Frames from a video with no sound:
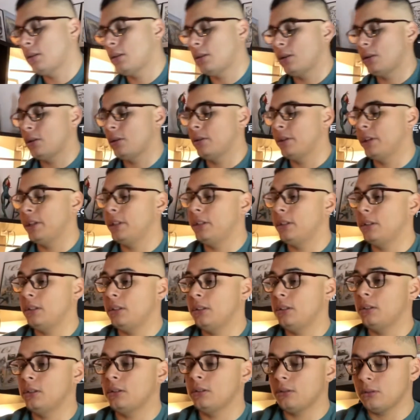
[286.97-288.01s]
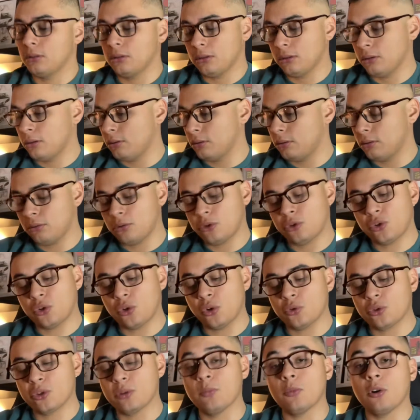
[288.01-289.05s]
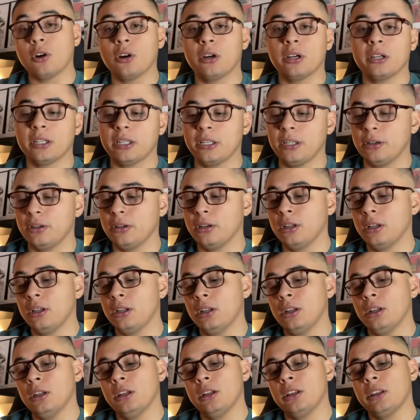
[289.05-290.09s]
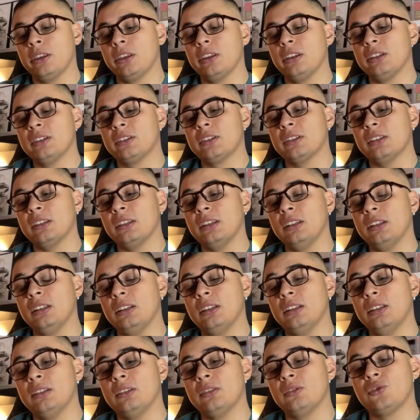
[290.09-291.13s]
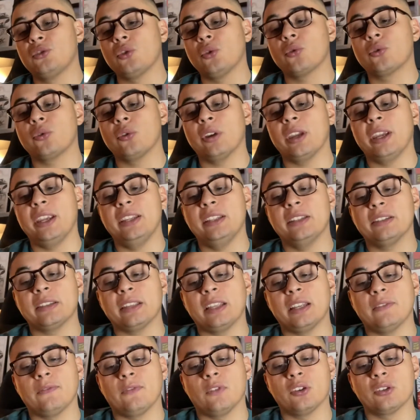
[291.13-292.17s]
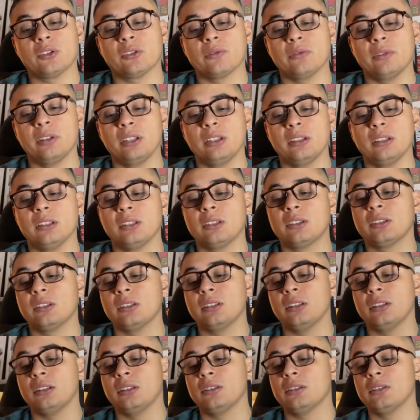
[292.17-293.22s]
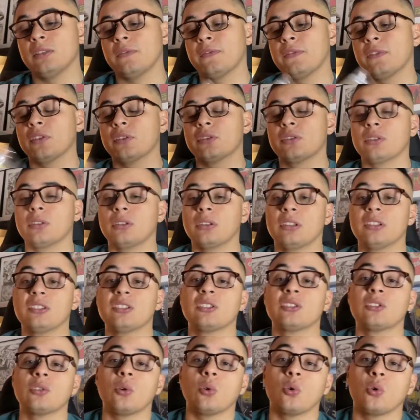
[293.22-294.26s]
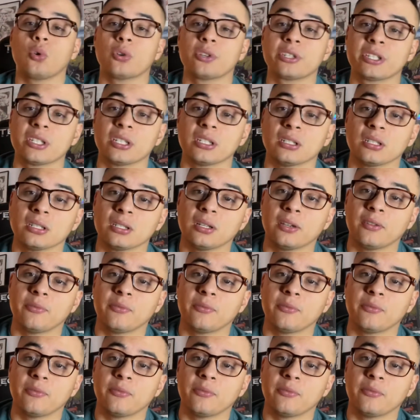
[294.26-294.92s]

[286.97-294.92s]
All right, show some art here. This is Joker 80th anniversary. This is the origin of